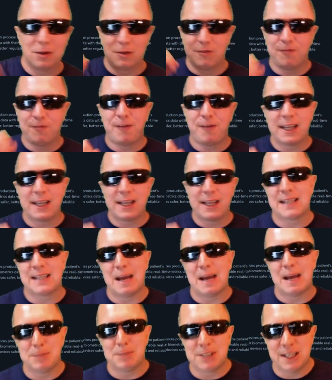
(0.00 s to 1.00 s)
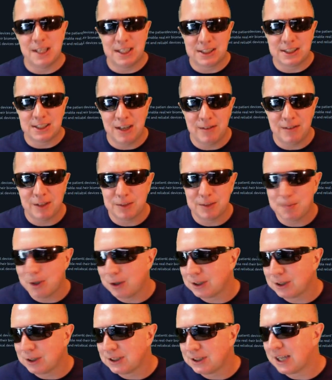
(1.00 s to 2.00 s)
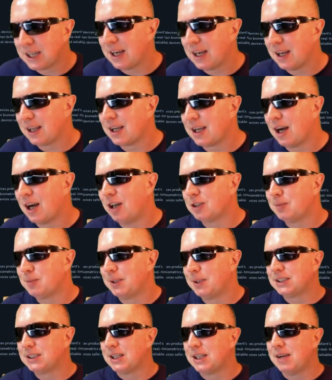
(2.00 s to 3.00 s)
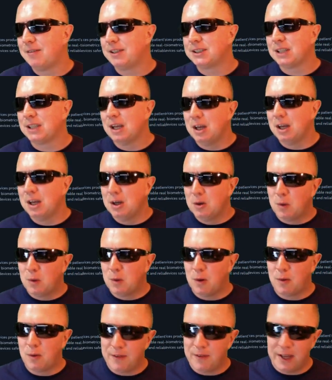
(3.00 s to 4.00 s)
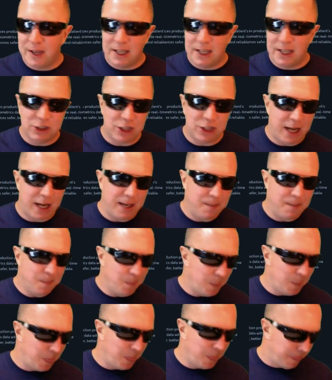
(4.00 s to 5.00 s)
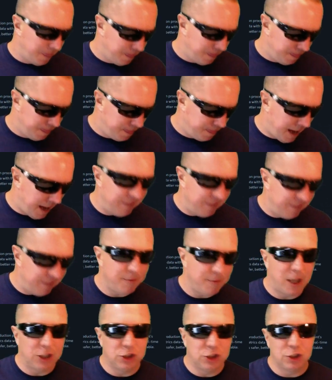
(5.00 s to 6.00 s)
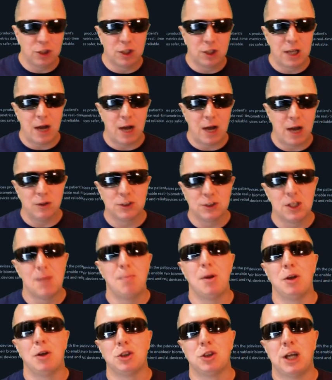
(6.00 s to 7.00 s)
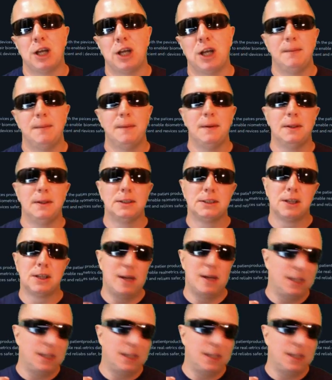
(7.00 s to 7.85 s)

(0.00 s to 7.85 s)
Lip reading: fake stamps in the service book to say that the car's been serviced. Well, with VeChain, that information could go onto the blockchain. So